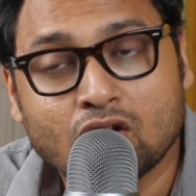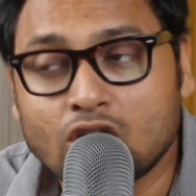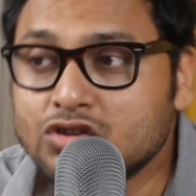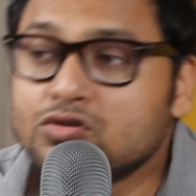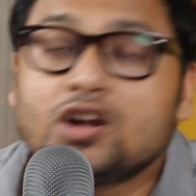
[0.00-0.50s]

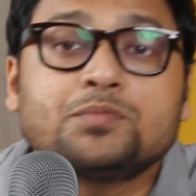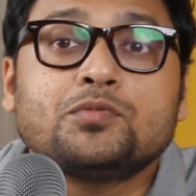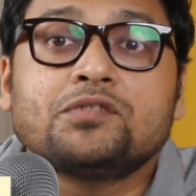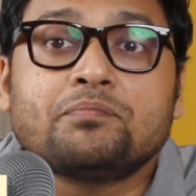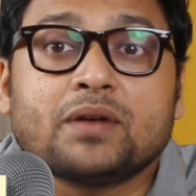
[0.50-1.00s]
or do not
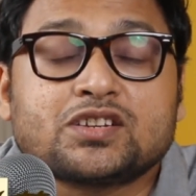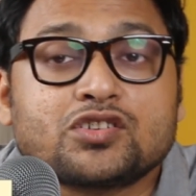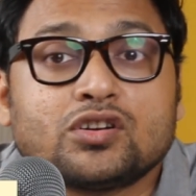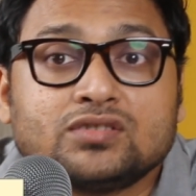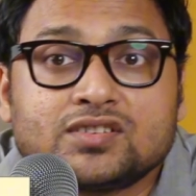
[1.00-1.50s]
put
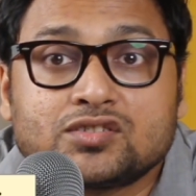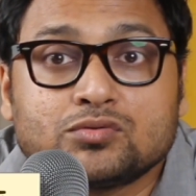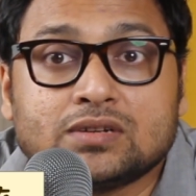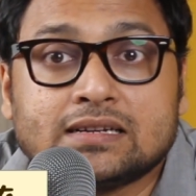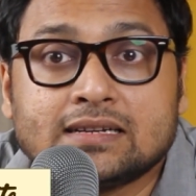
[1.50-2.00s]
pressure on the
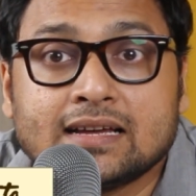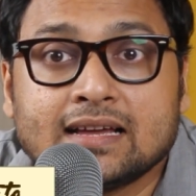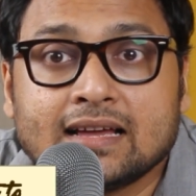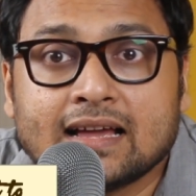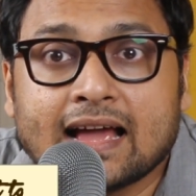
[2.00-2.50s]
student
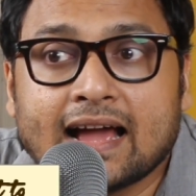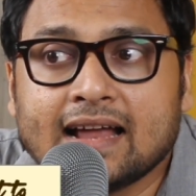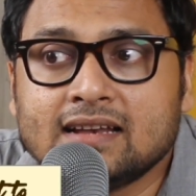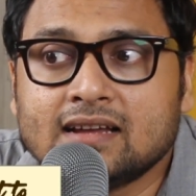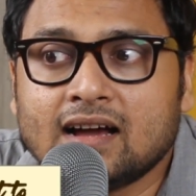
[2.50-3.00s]

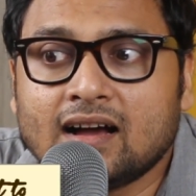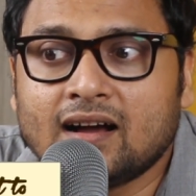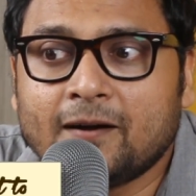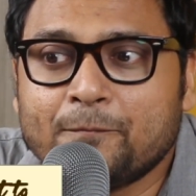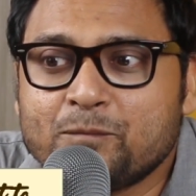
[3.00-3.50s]
and
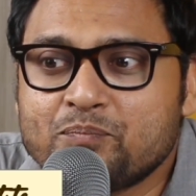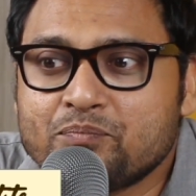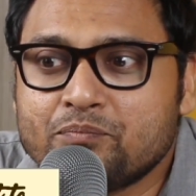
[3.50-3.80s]
um,